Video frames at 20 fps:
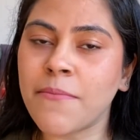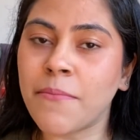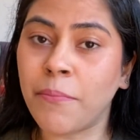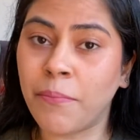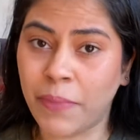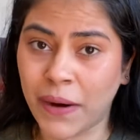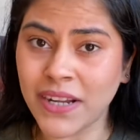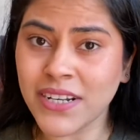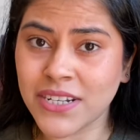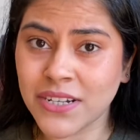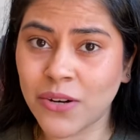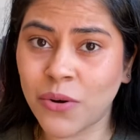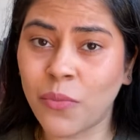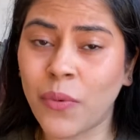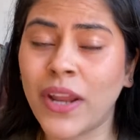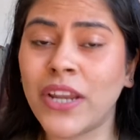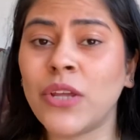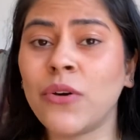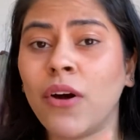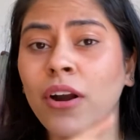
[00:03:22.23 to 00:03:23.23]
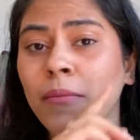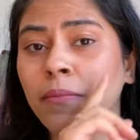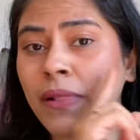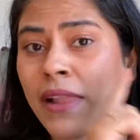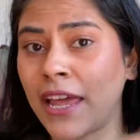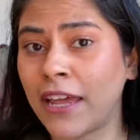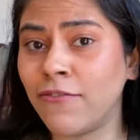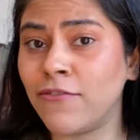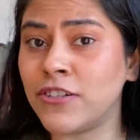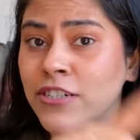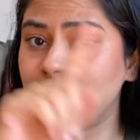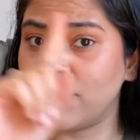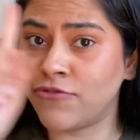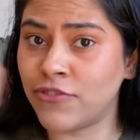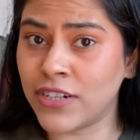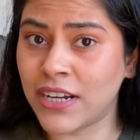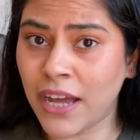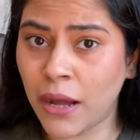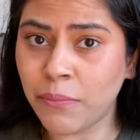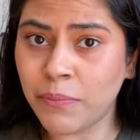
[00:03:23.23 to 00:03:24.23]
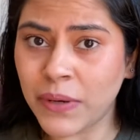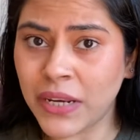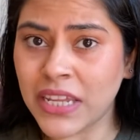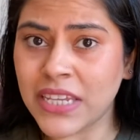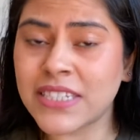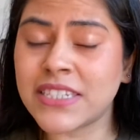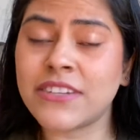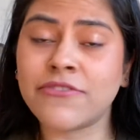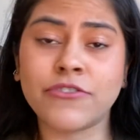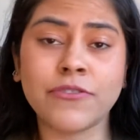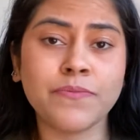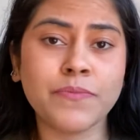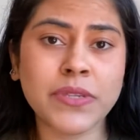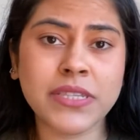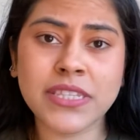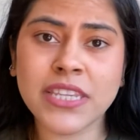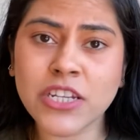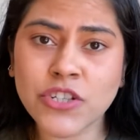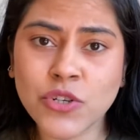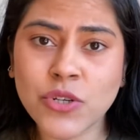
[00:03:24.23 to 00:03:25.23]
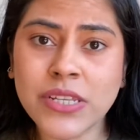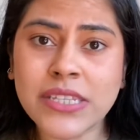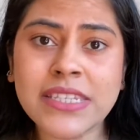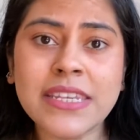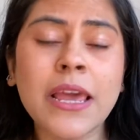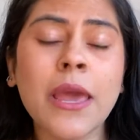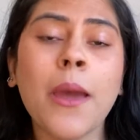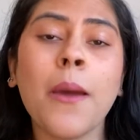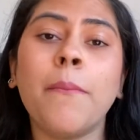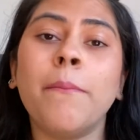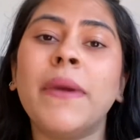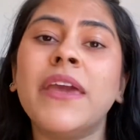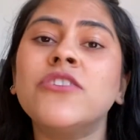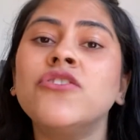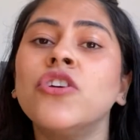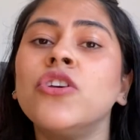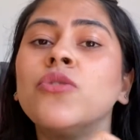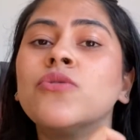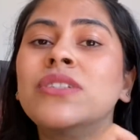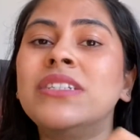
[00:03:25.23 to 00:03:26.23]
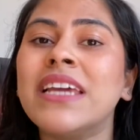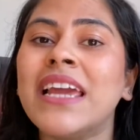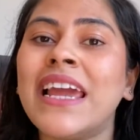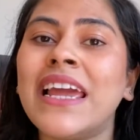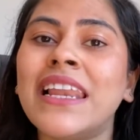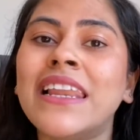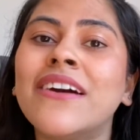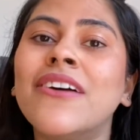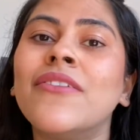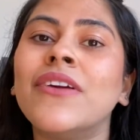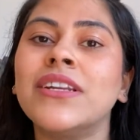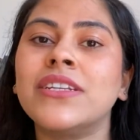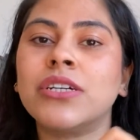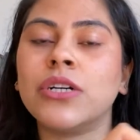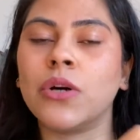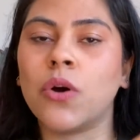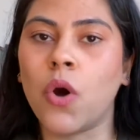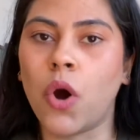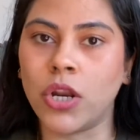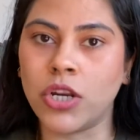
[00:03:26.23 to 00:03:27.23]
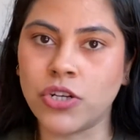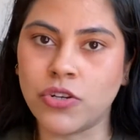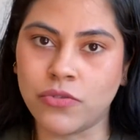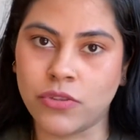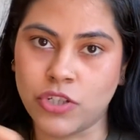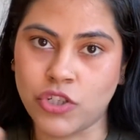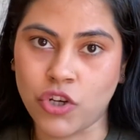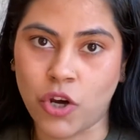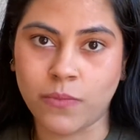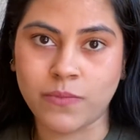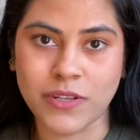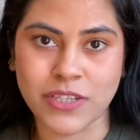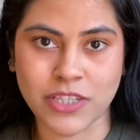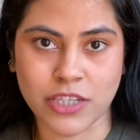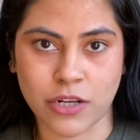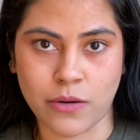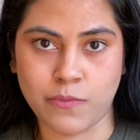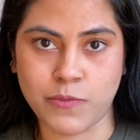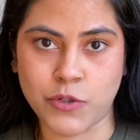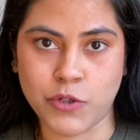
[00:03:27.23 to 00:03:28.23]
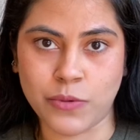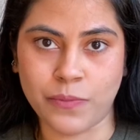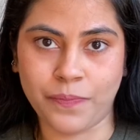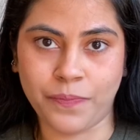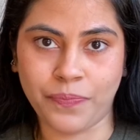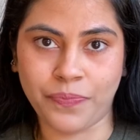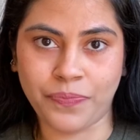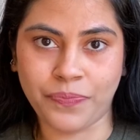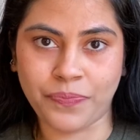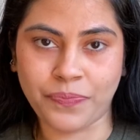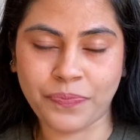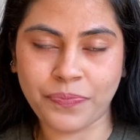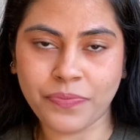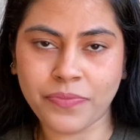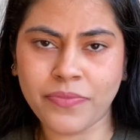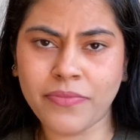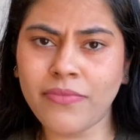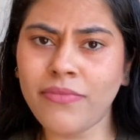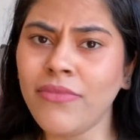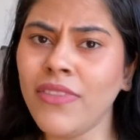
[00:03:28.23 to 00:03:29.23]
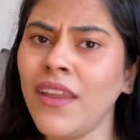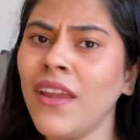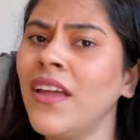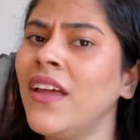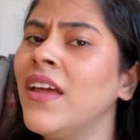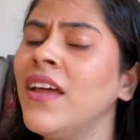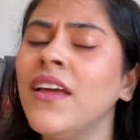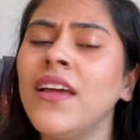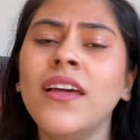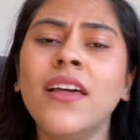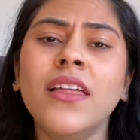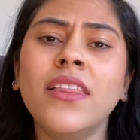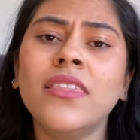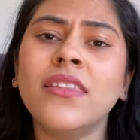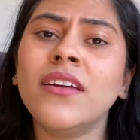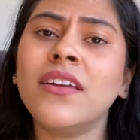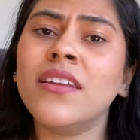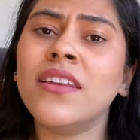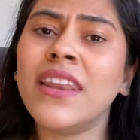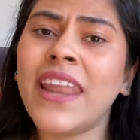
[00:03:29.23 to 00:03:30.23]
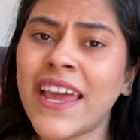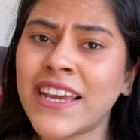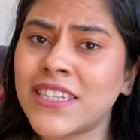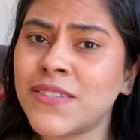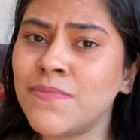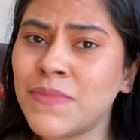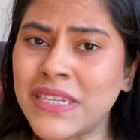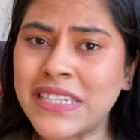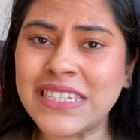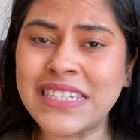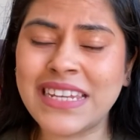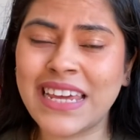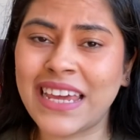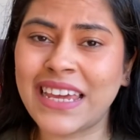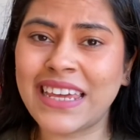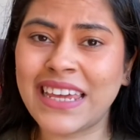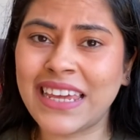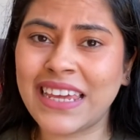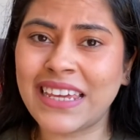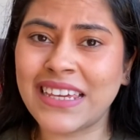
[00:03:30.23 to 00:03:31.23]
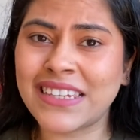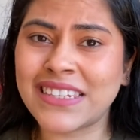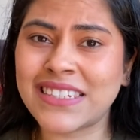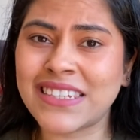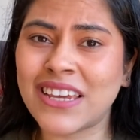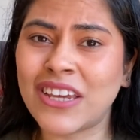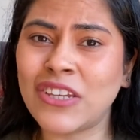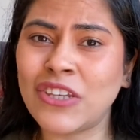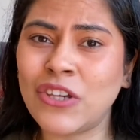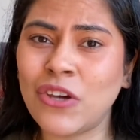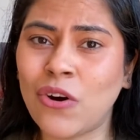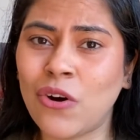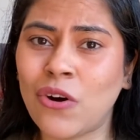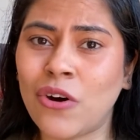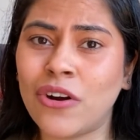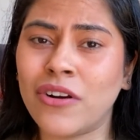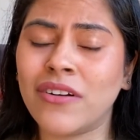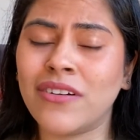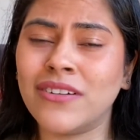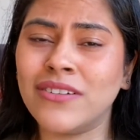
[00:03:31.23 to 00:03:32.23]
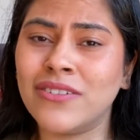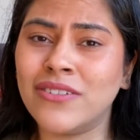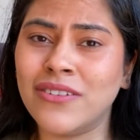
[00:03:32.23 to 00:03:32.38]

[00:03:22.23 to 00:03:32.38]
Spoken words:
but when you are applying for different companies, different positions, make sure you tailor it according to the job description. The next mistake is your